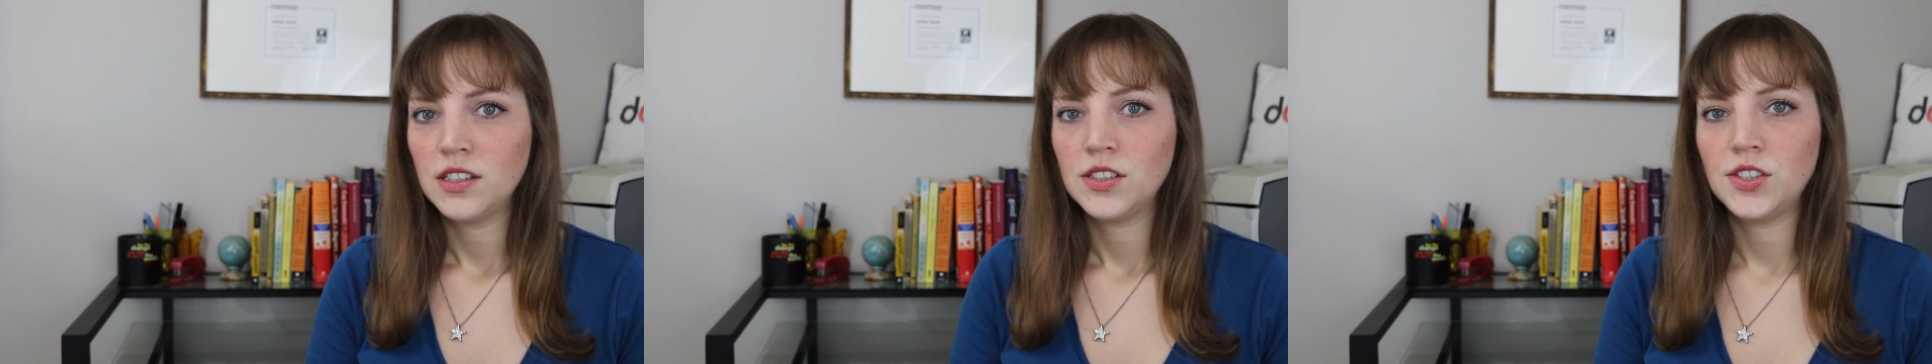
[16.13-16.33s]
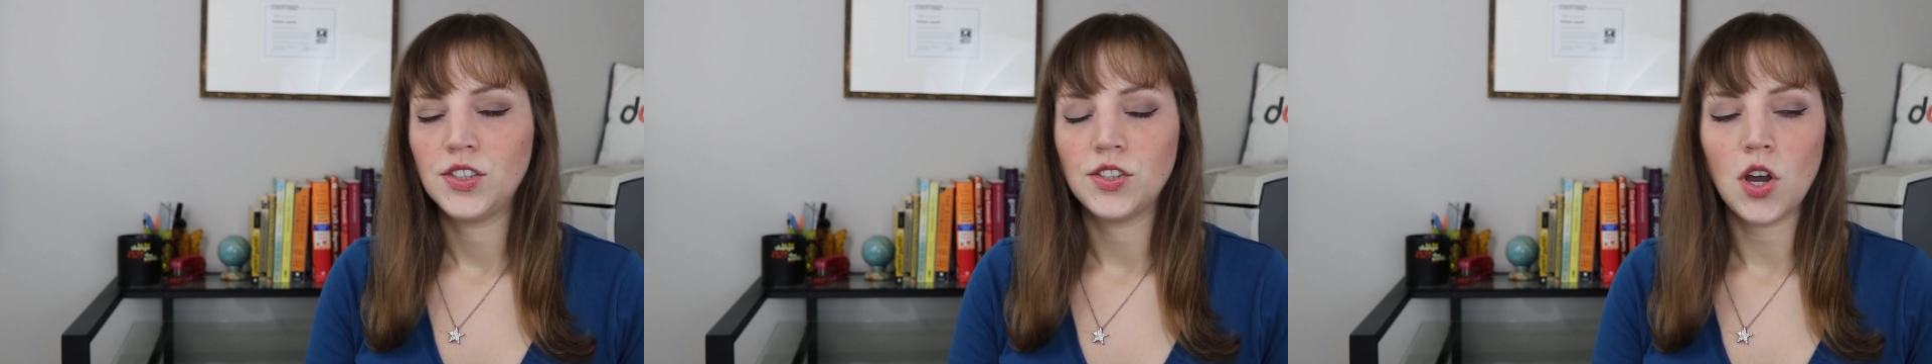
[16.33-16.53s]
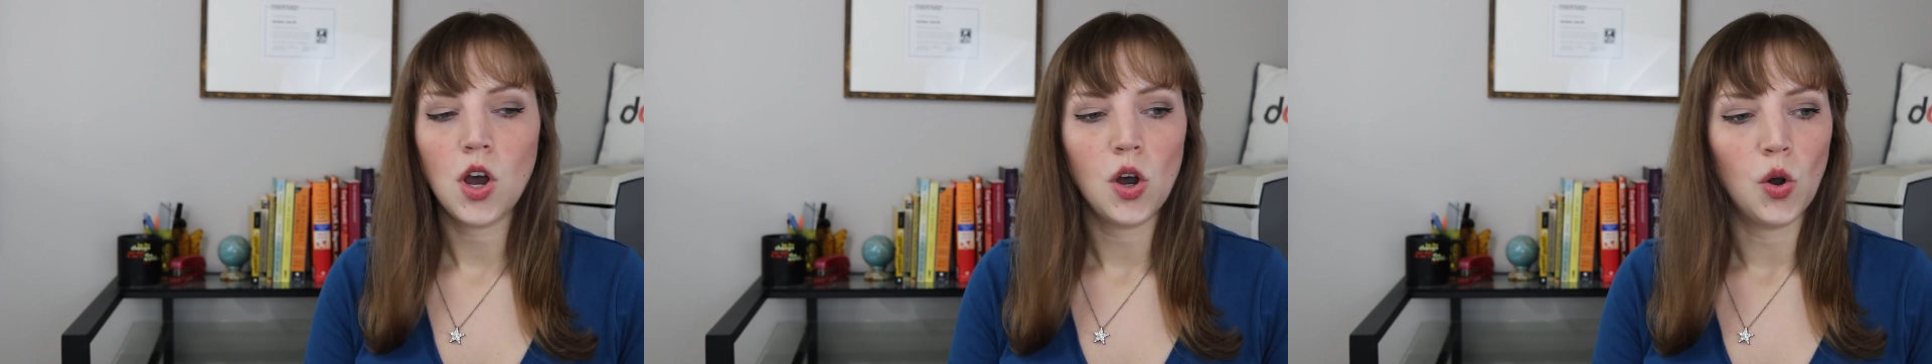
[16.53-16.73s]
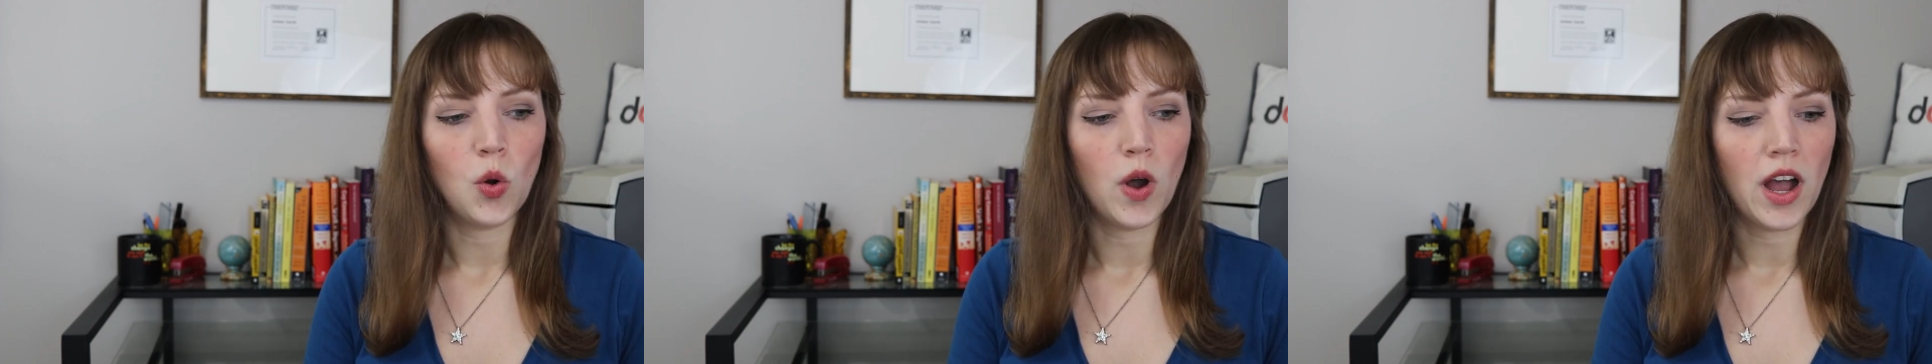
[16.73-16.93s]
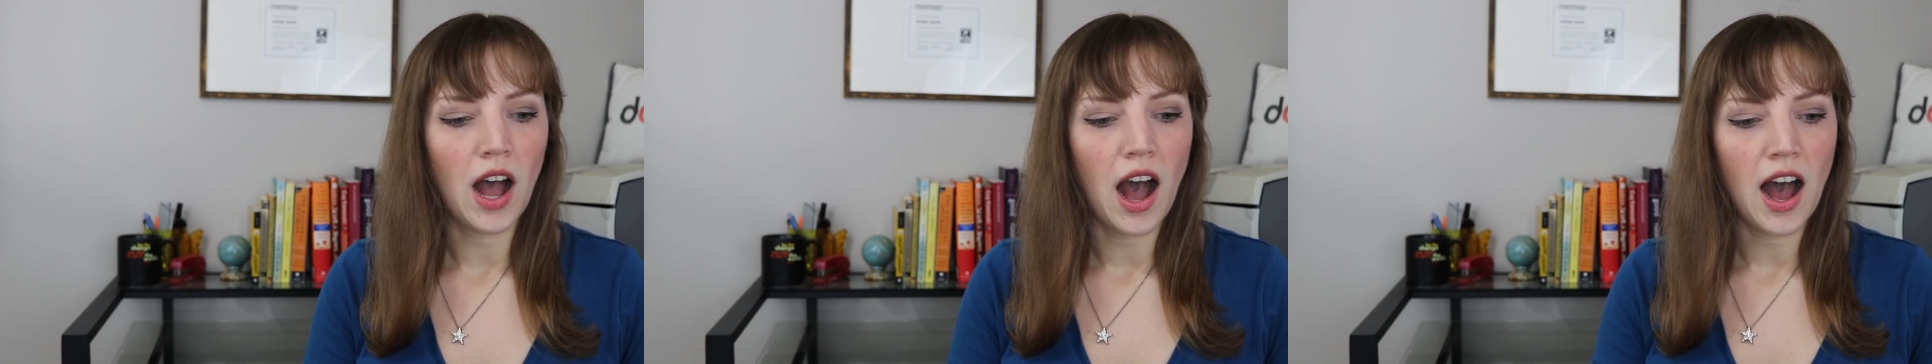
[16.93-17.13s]

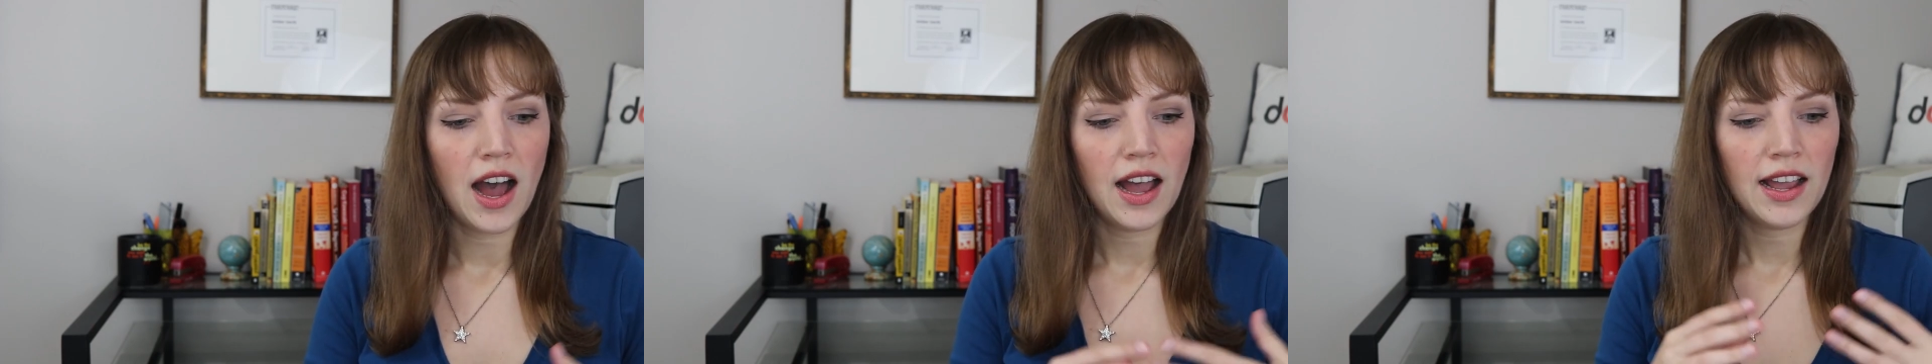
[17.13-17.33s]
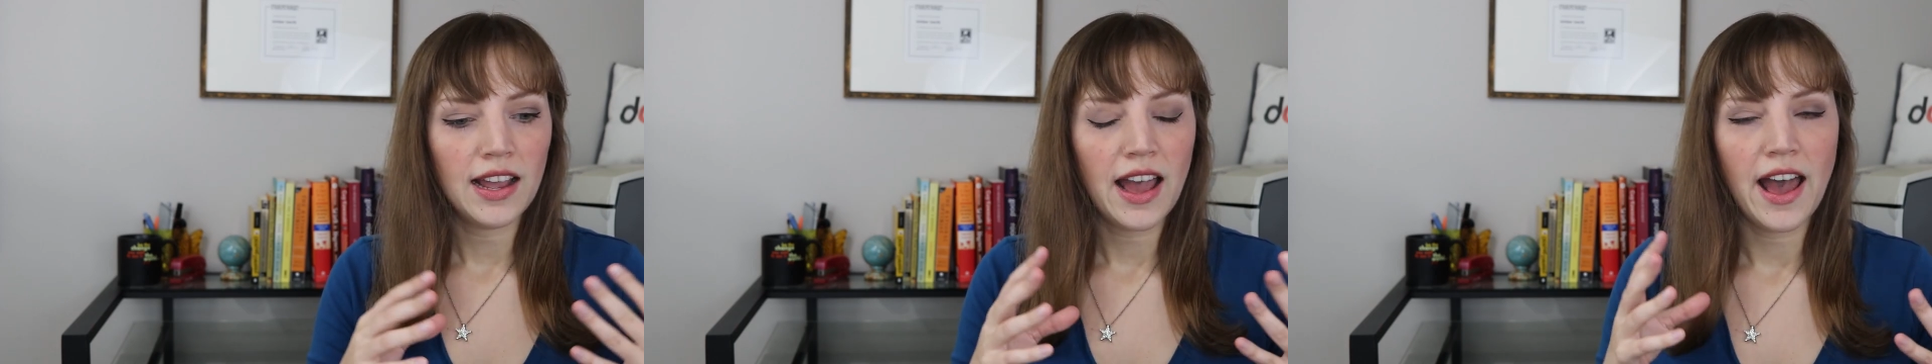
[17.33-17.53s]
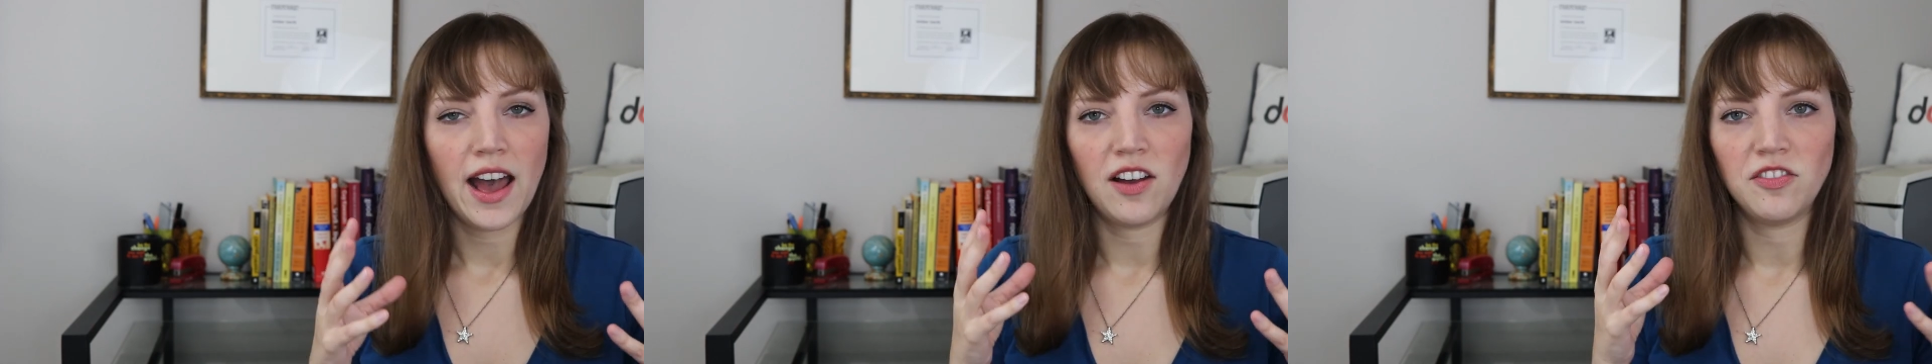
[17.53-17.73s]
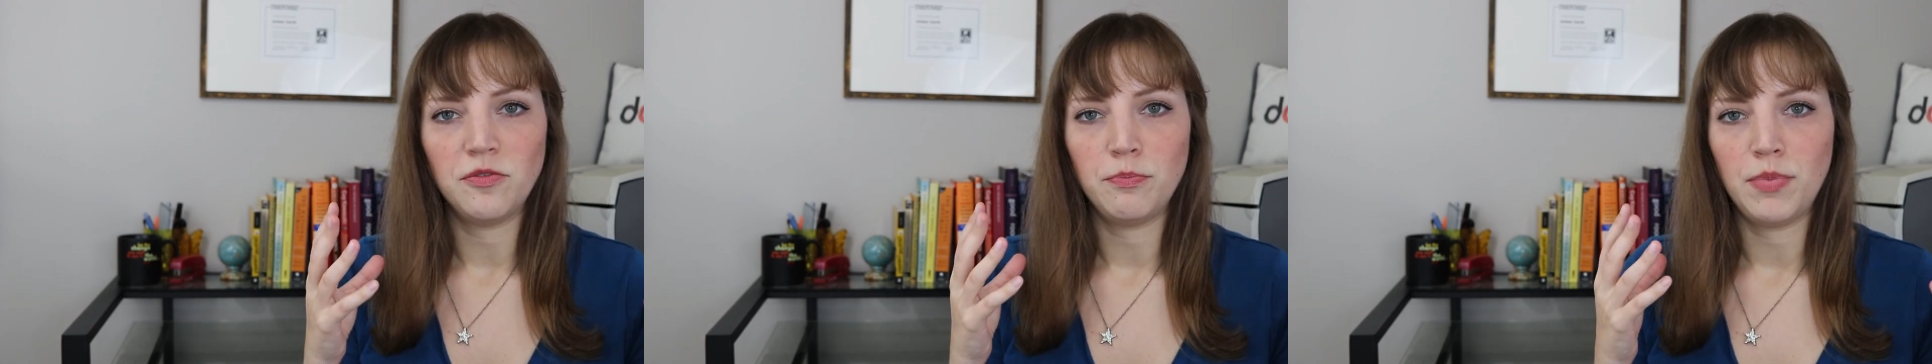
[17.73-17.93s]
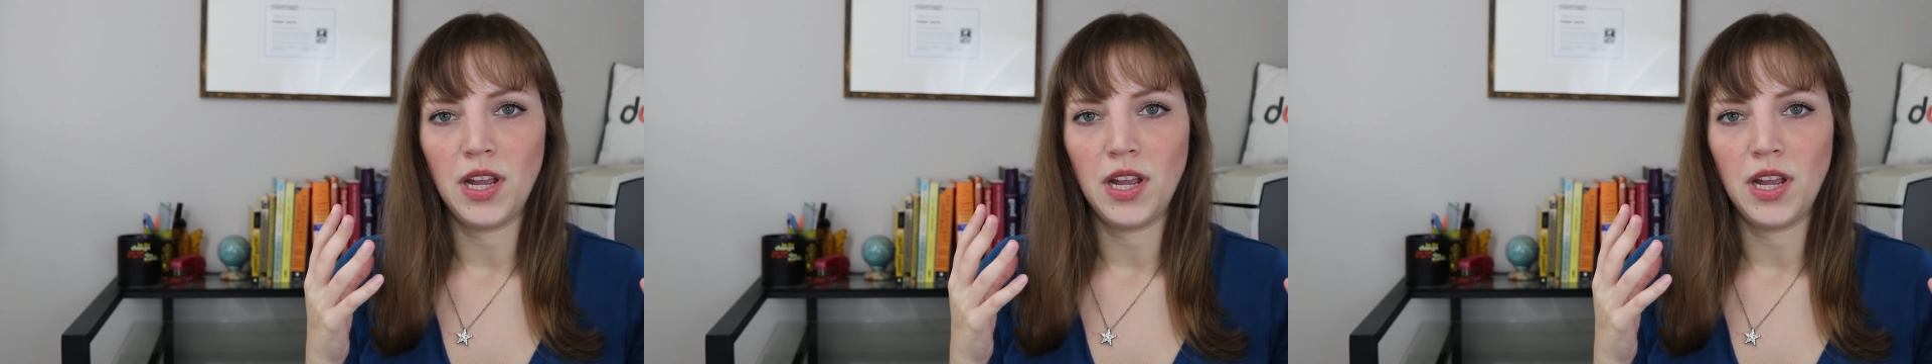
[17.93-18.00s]
So I have